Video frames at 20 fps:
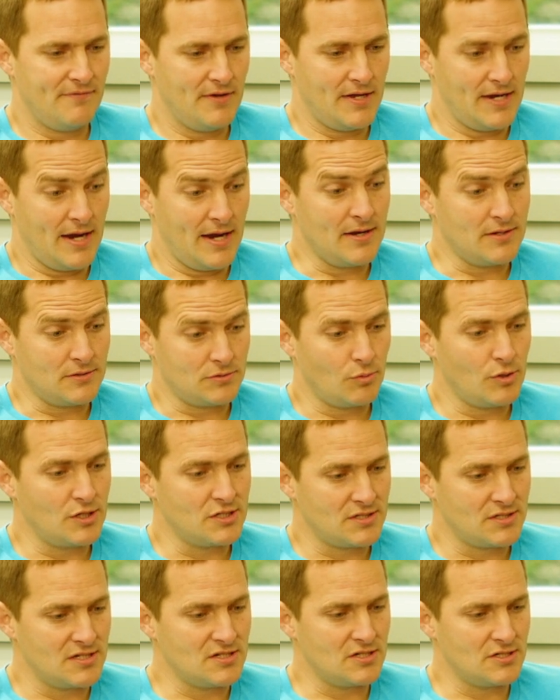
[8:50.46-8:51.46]
and at its
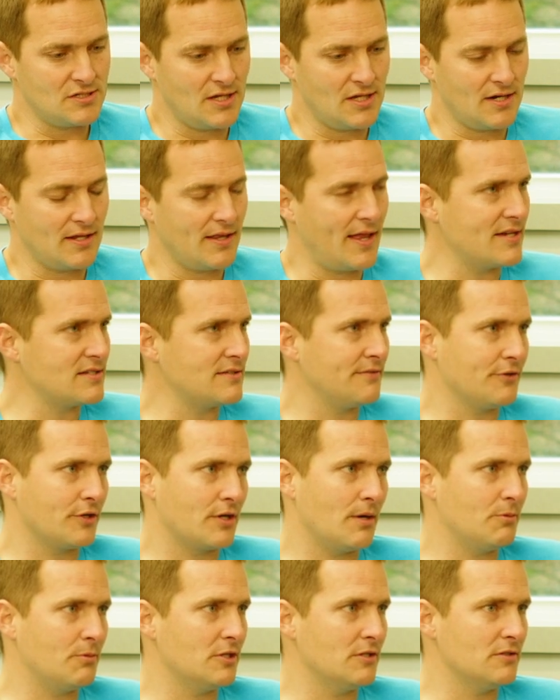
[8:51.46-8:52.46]
worst, as you said, it lasted for a
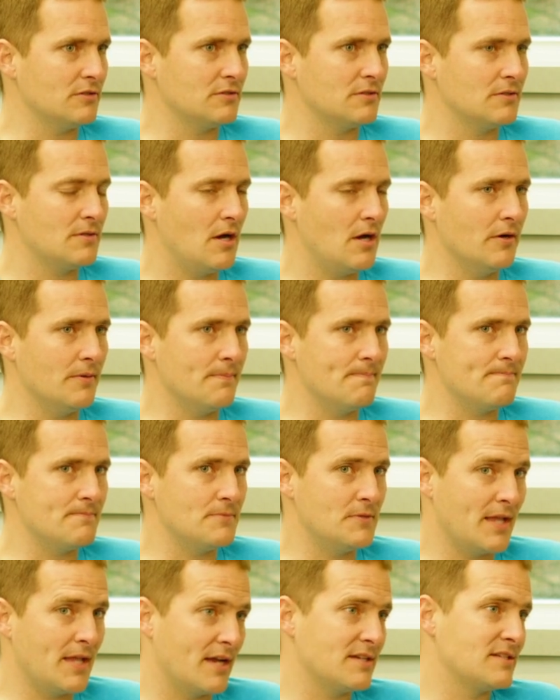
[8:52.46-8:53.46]
couple years or
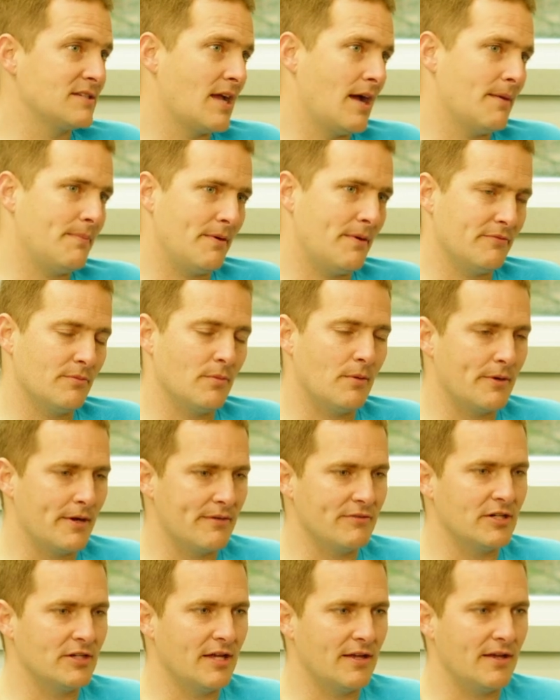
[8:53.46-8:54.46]
nonstop, every moment,
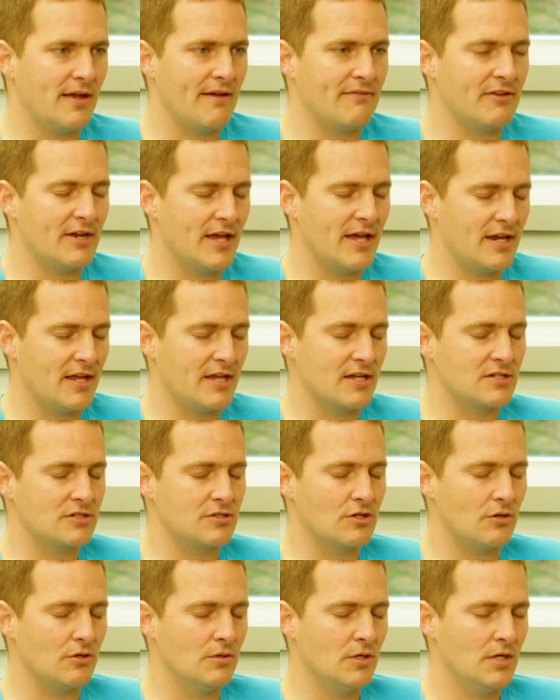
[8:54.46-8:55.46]
every day, having a headache.
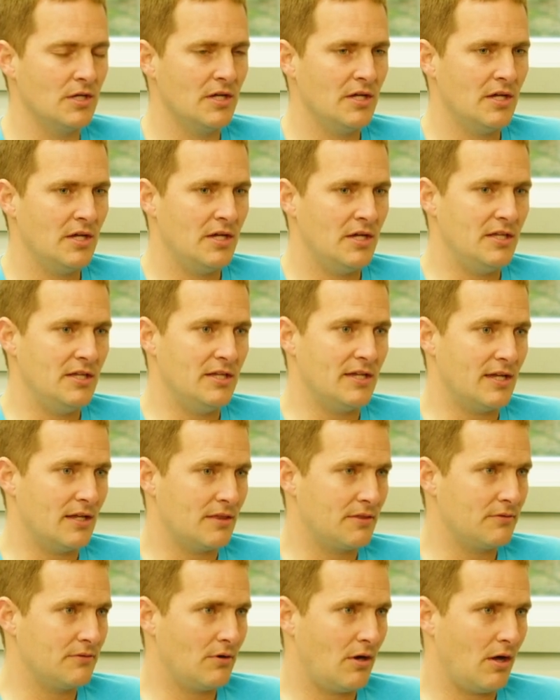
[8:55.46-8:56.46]
So you
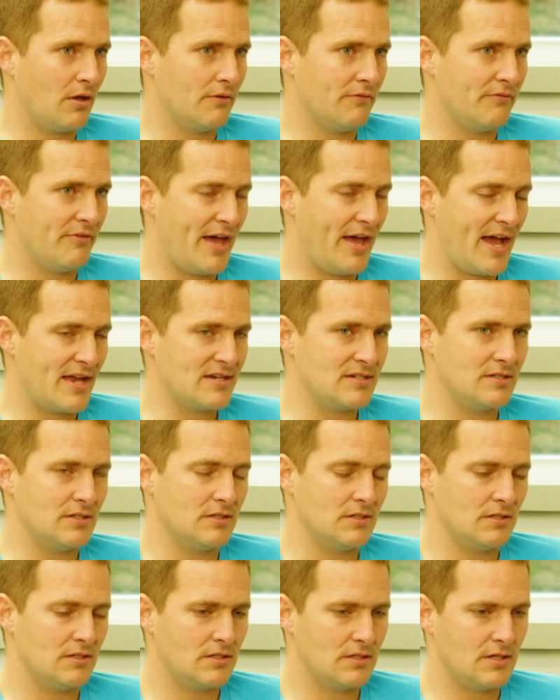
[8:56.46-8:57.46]
get through all of that.
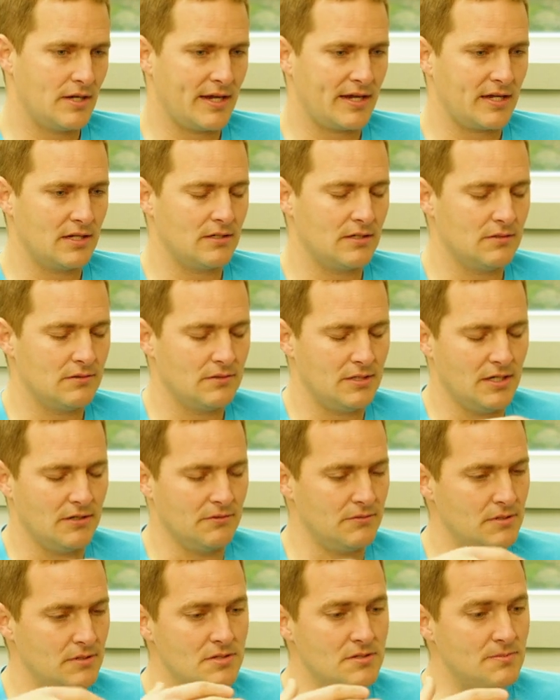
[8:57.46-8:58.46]
And, and I could, you know,
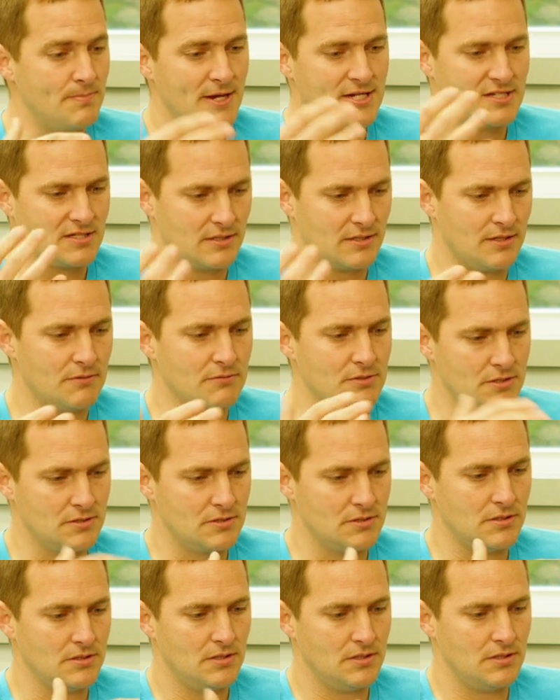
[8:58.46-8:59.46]
it's basically, it
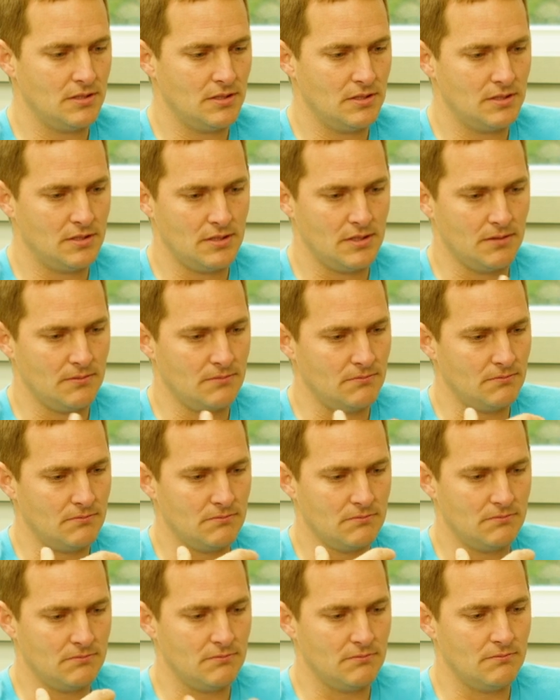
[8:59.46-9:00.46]
was, you know,
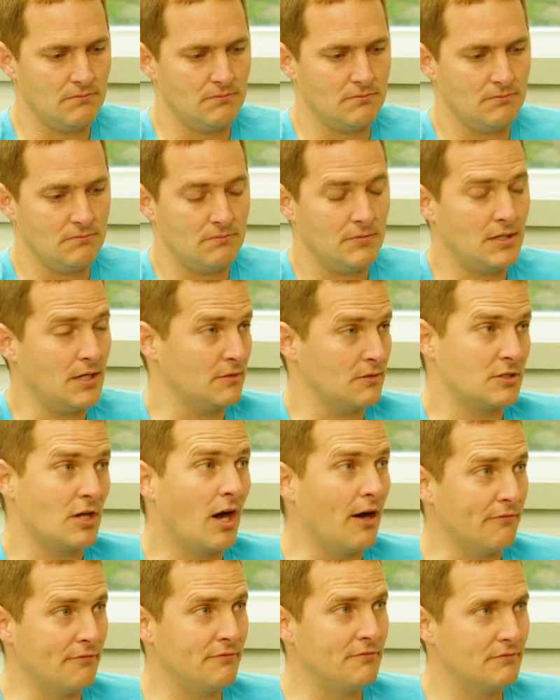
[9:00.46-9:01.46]
you know,
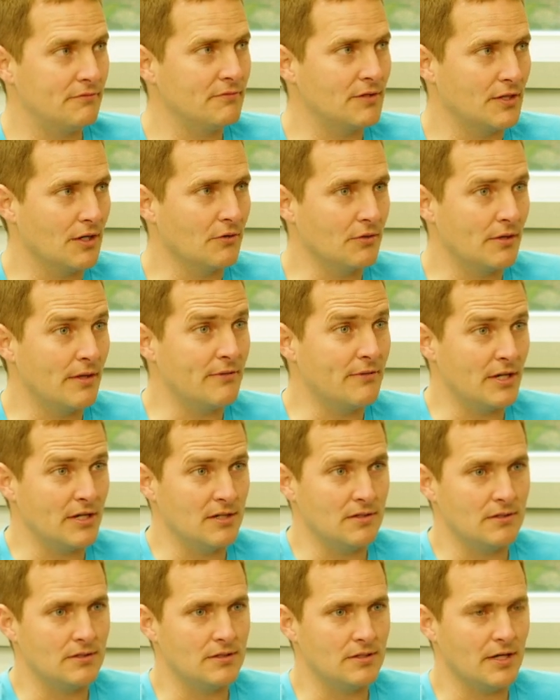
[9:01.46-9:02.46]
tough, you know, living
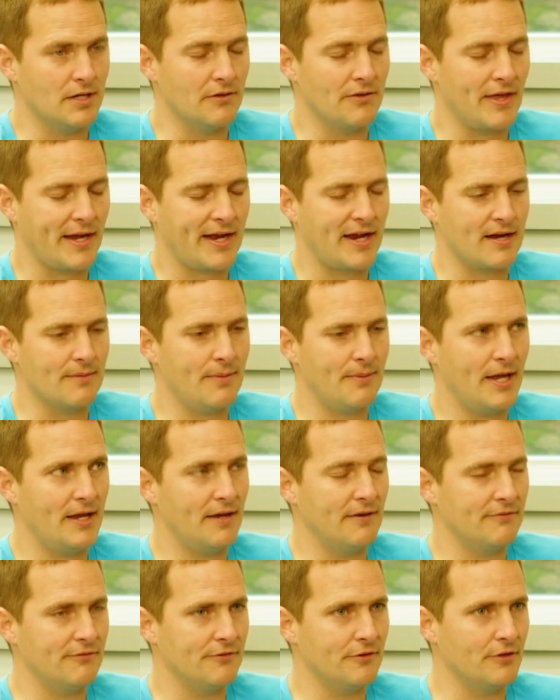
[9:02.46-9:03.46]
in, you know, that kind of sure,
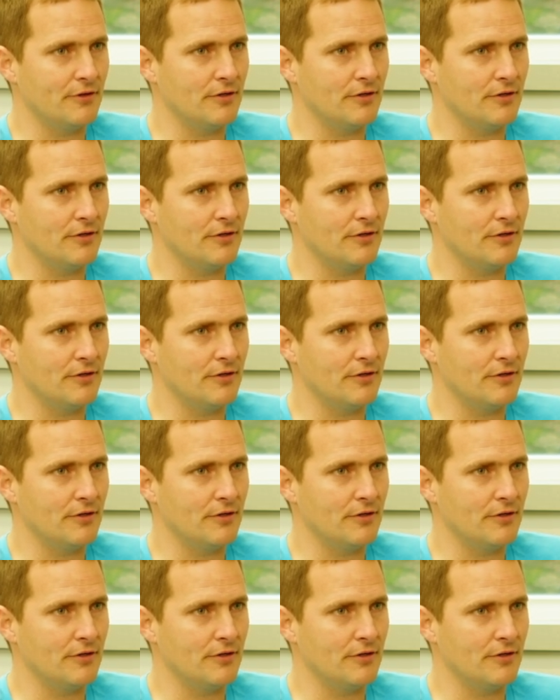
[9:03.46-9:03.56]
pain for,